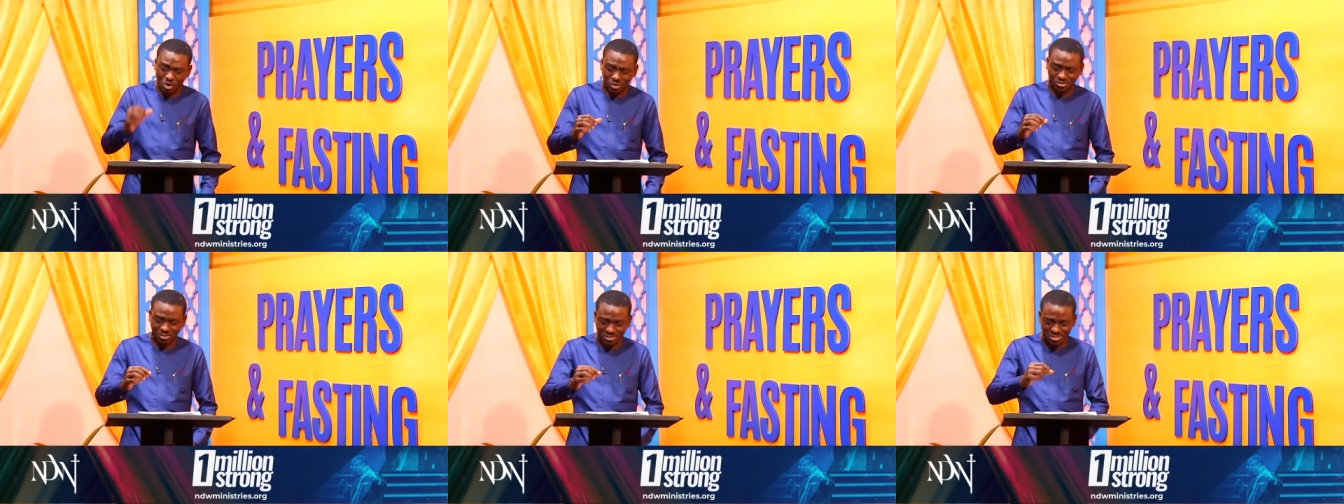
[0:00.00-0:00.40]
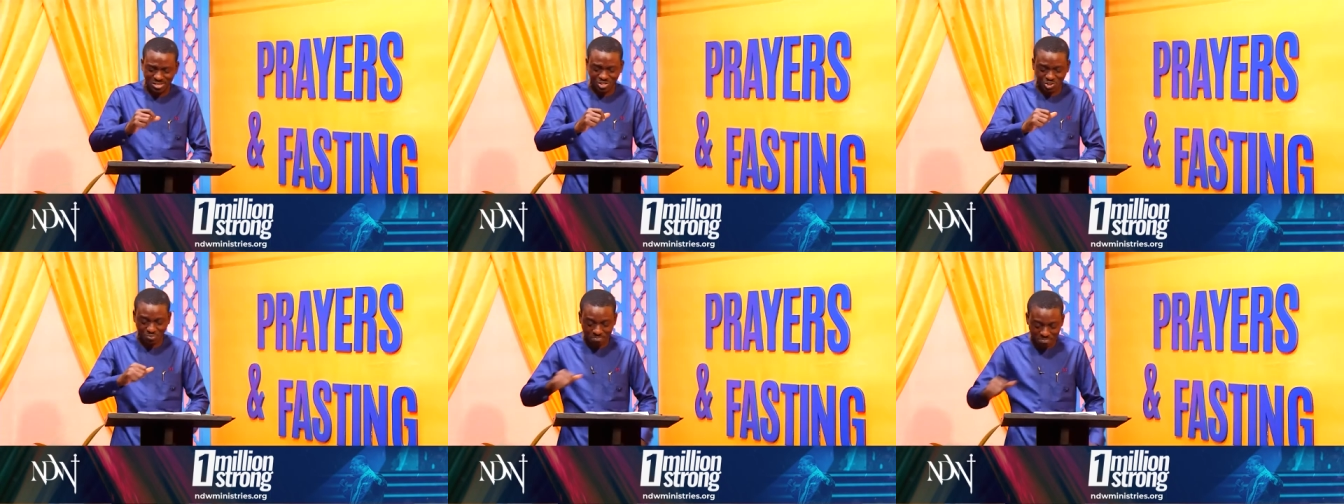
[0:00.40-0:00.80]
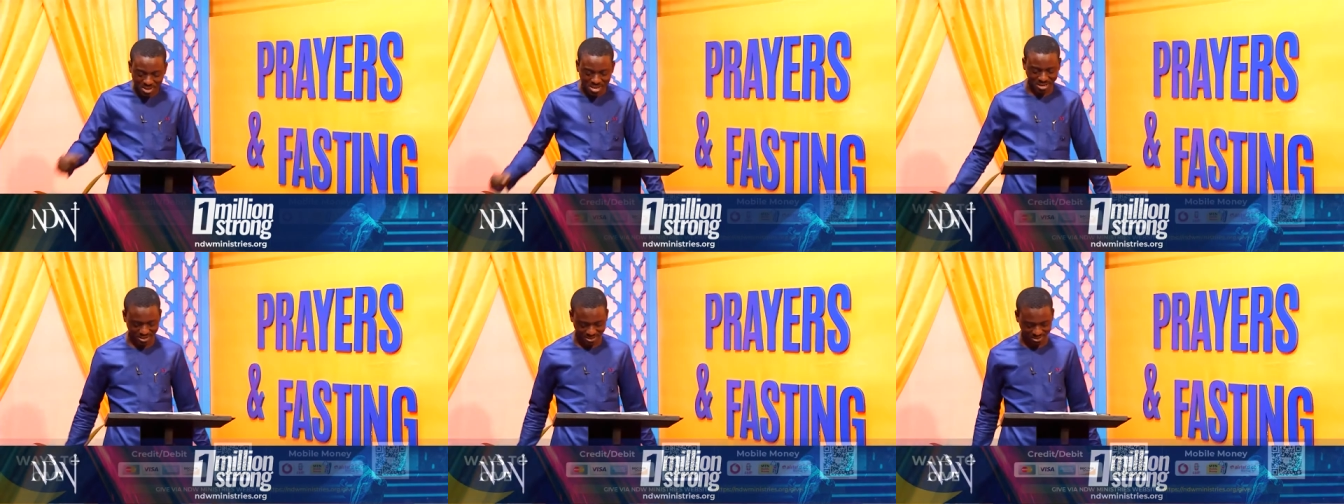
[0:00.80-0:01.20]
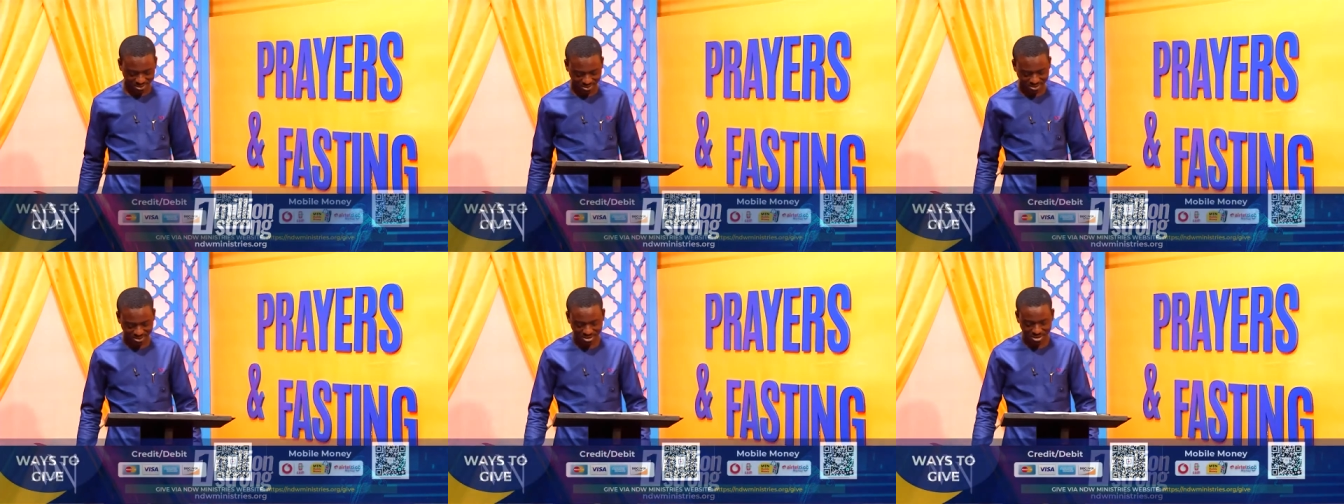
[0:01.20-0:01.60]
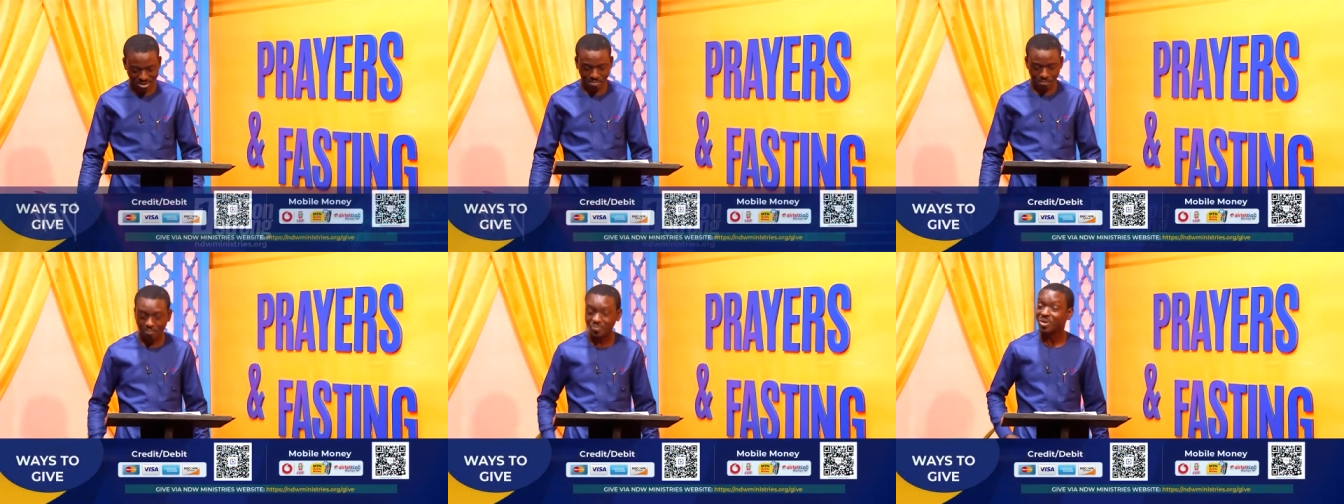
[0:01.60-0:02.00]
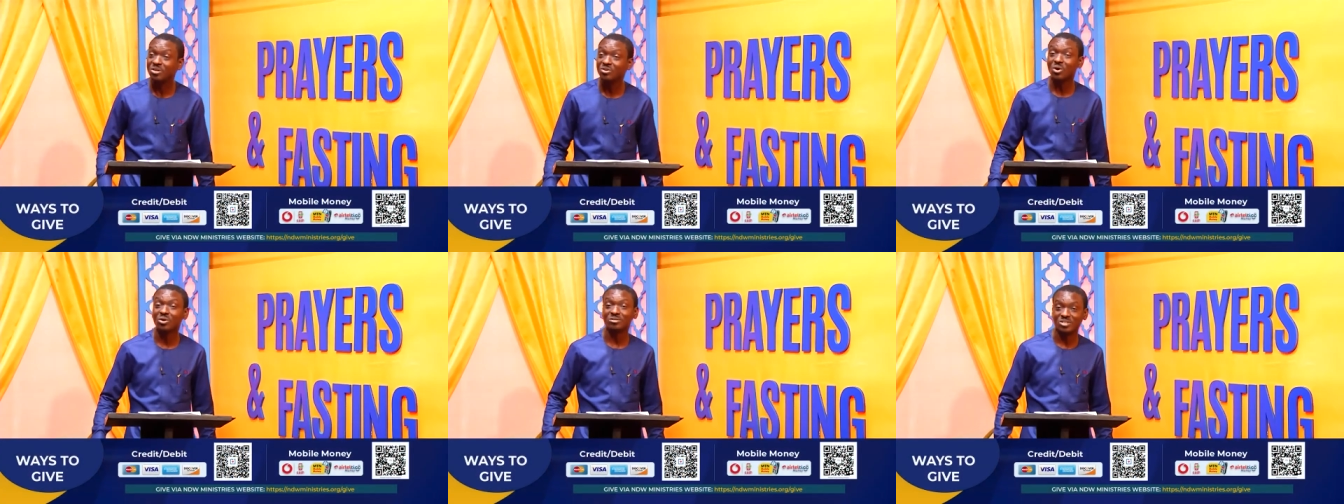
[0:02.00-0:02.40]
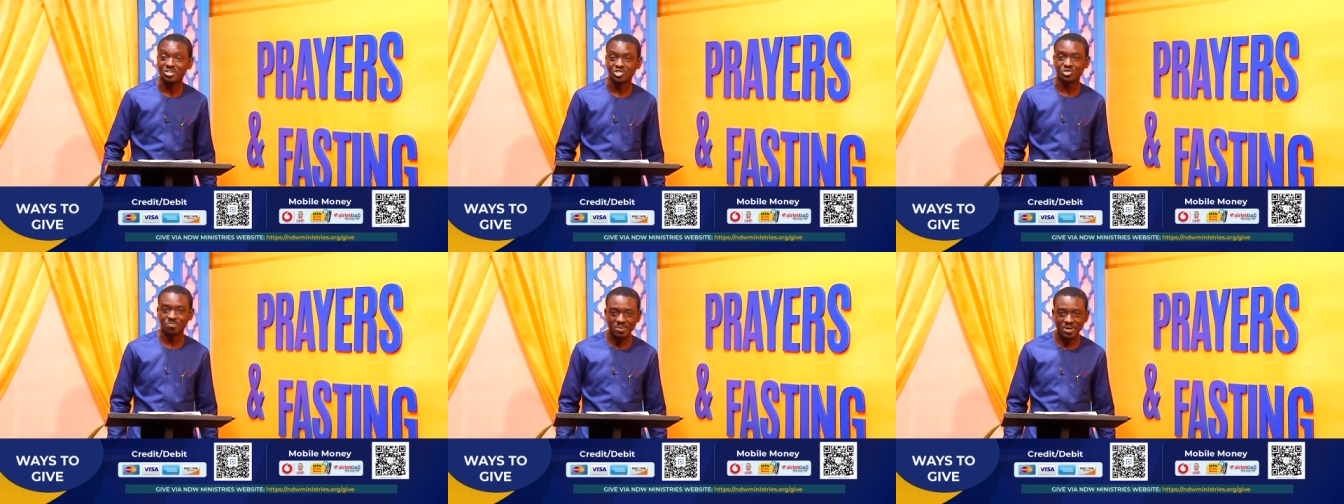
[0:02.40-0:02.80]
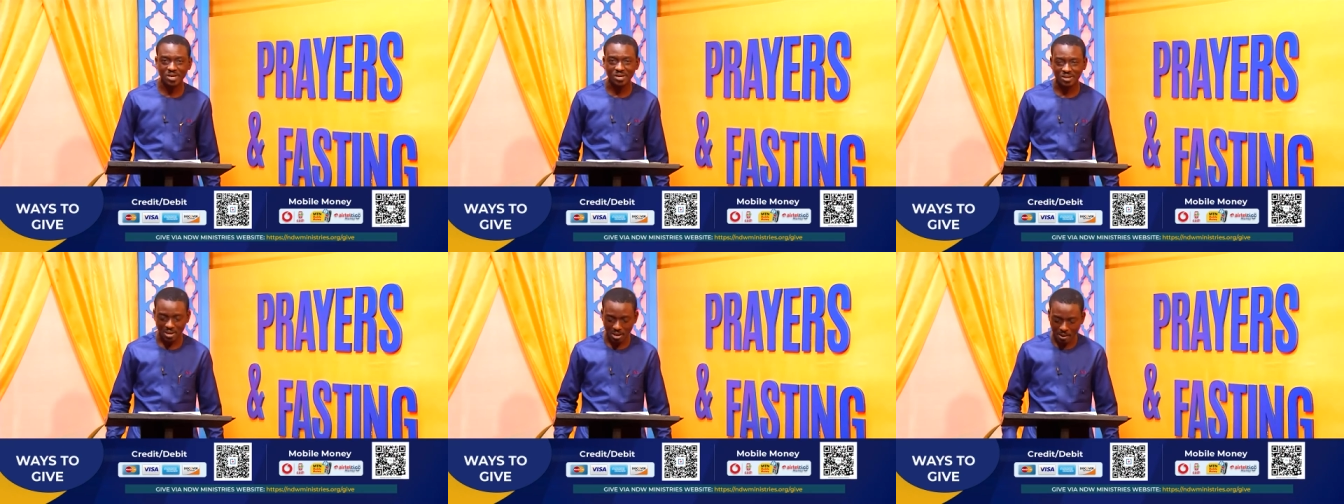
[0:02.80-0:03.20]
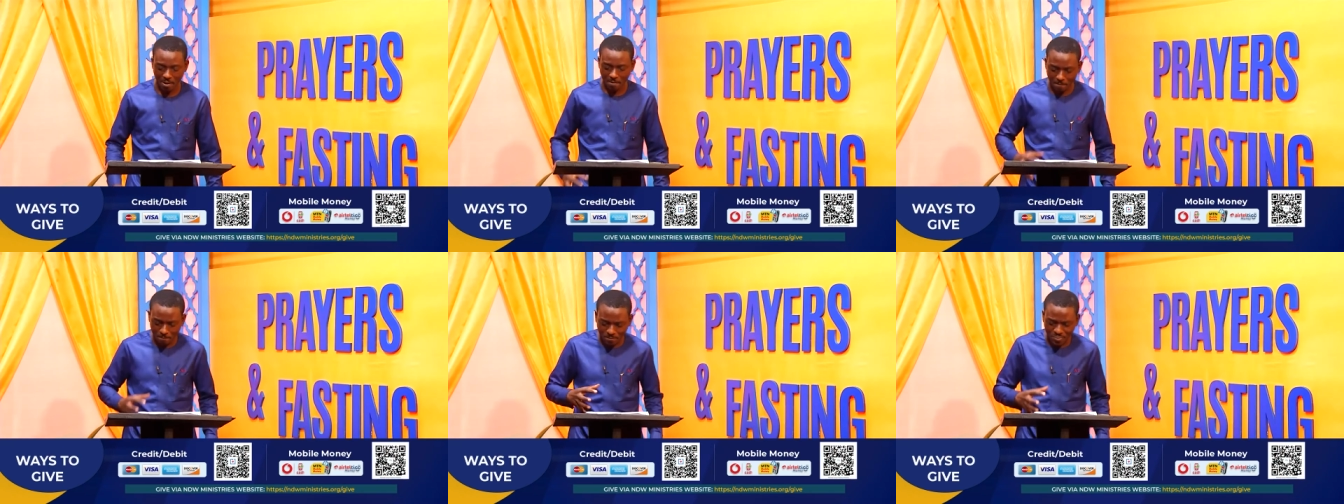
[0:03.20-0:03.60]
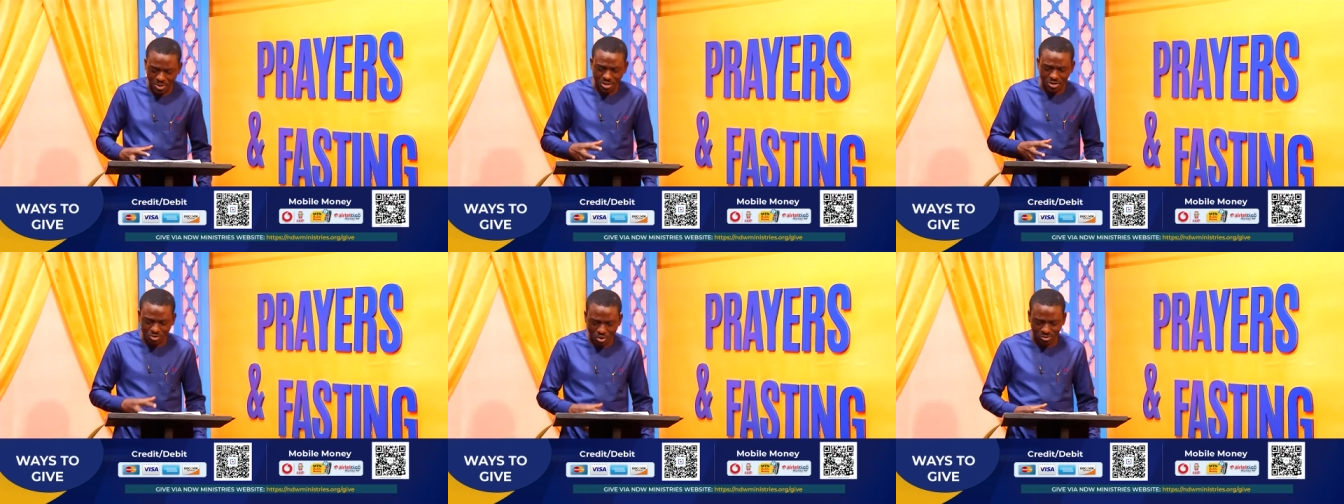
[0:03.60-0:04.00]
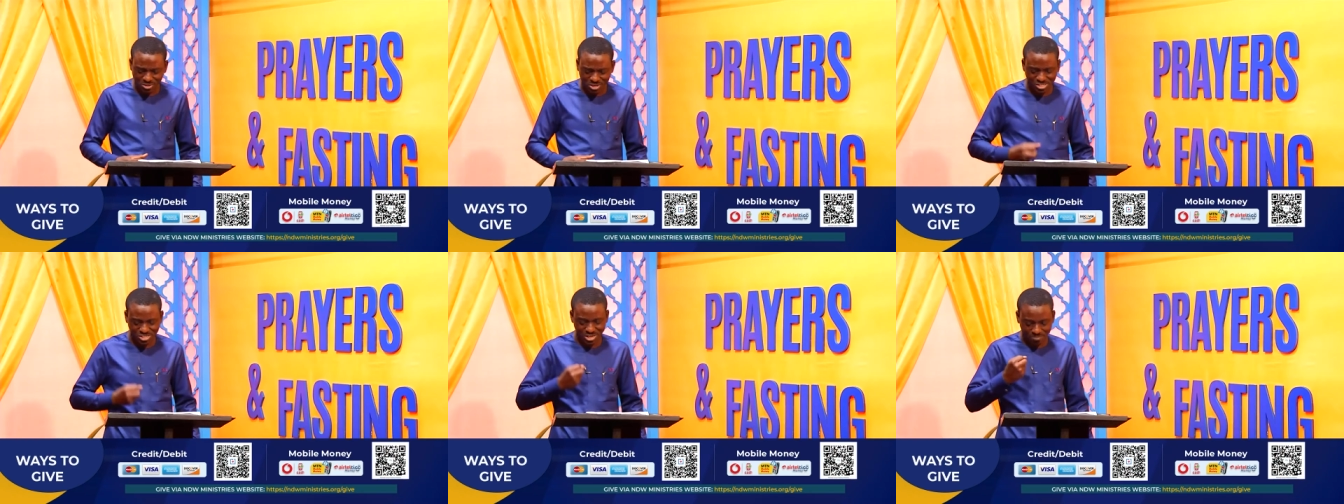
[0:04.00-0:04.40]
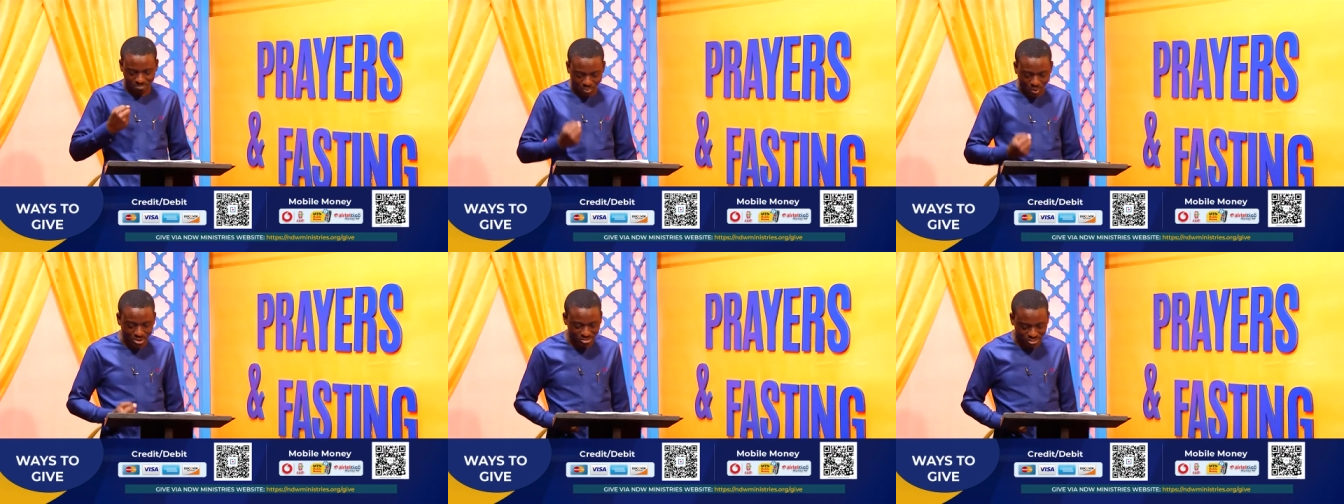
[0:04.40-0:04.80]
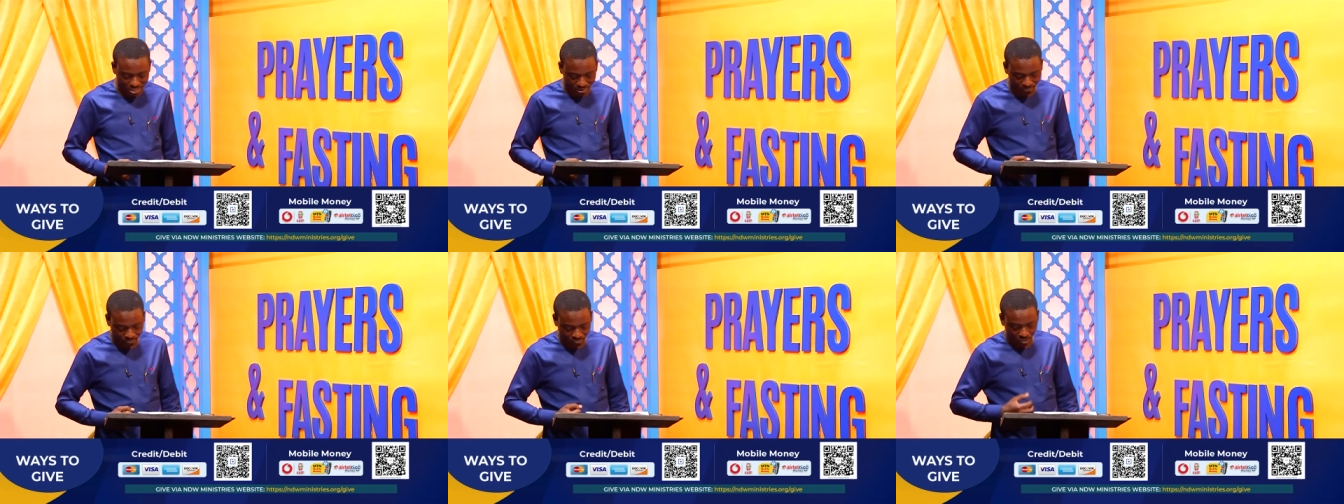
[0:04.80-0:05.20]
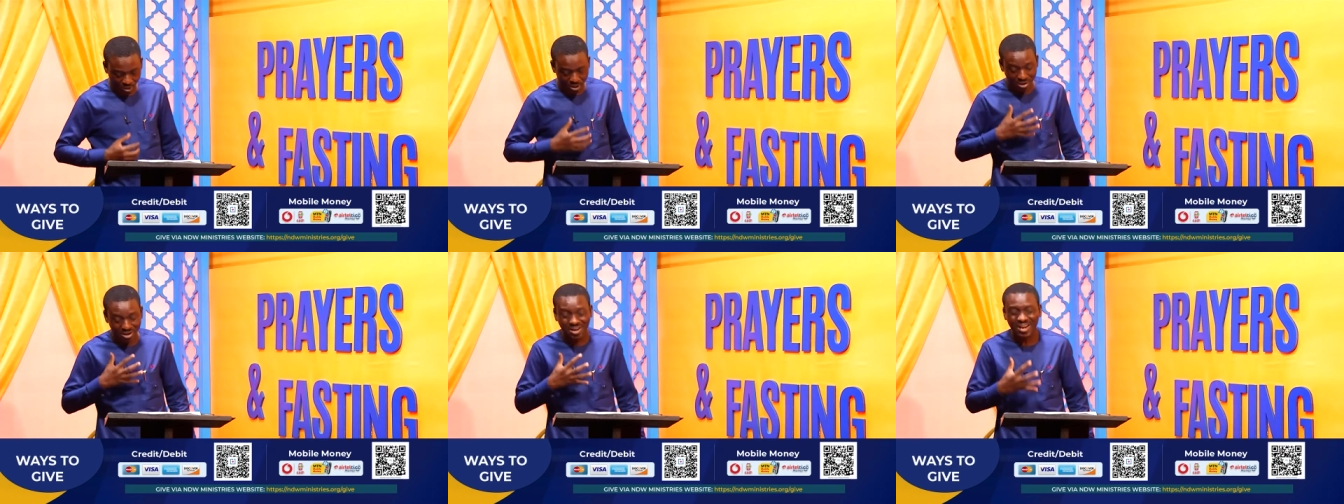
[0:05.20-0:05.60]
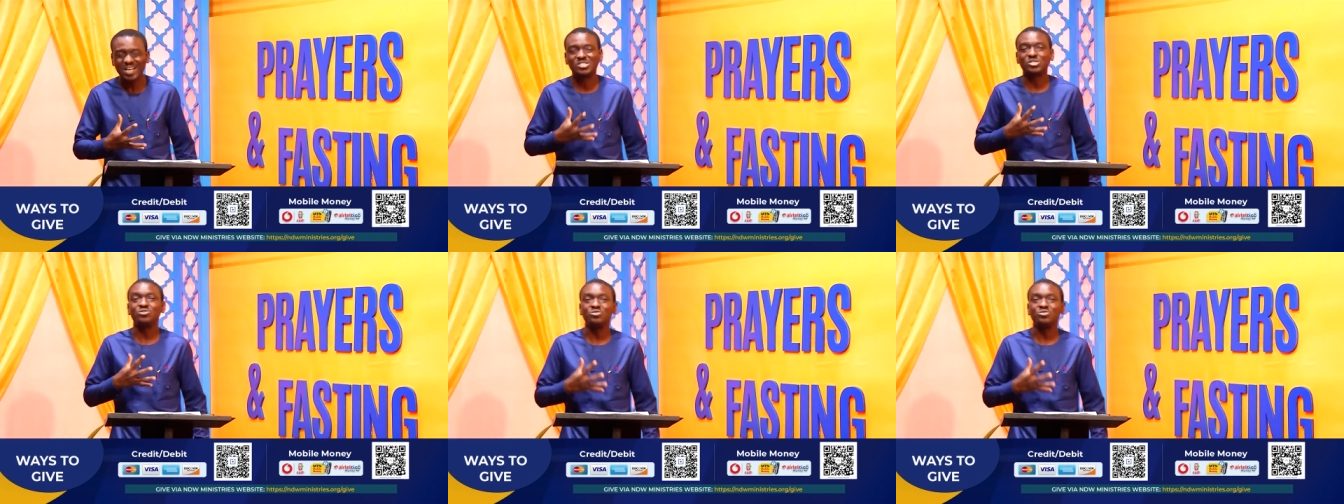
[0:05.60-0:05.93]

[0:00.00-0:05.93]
not dismayed. Be not dismayed. Be not disappointed. Let